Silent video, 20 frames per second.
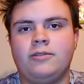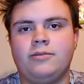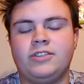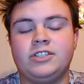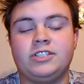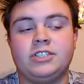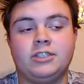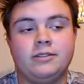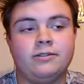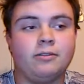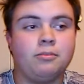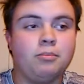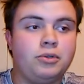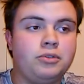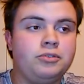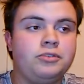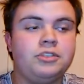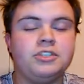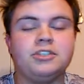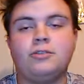fishing for
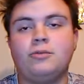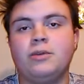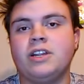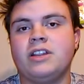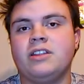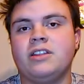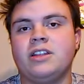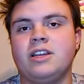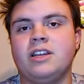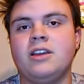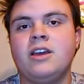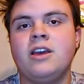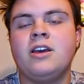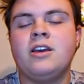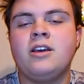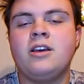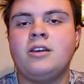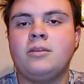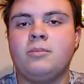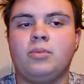bluegill with the
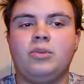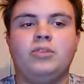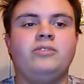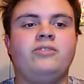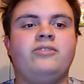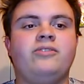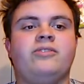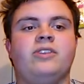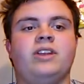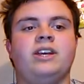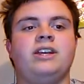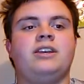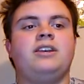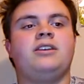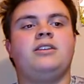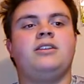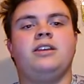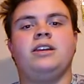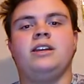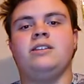blue
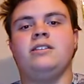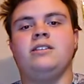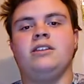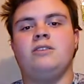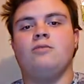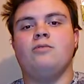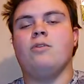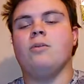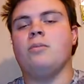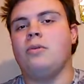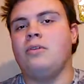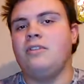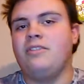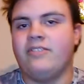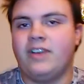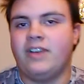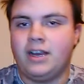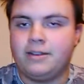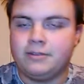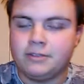flake in the
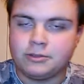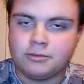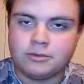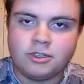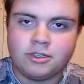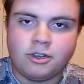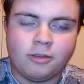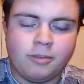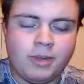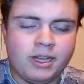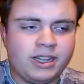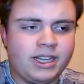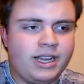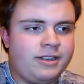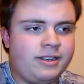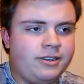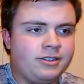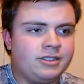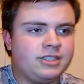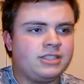1.5, which we'll talk about
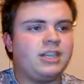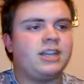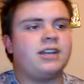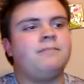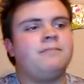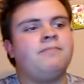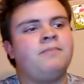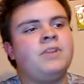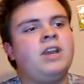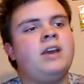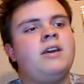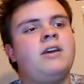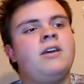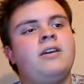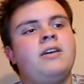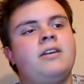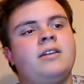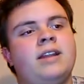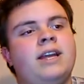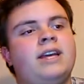that here in a second.
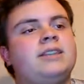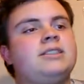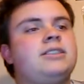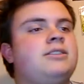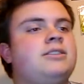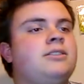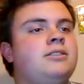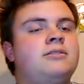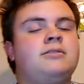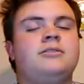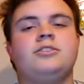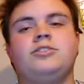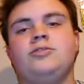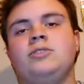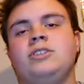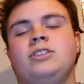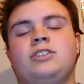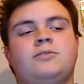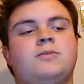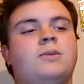Next,
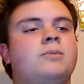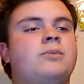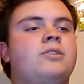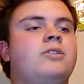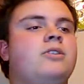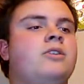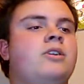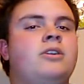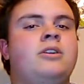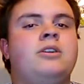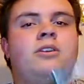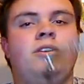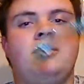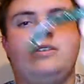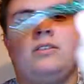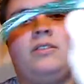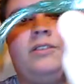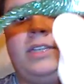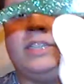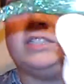2-inch swimmer
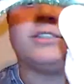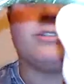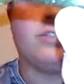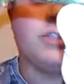is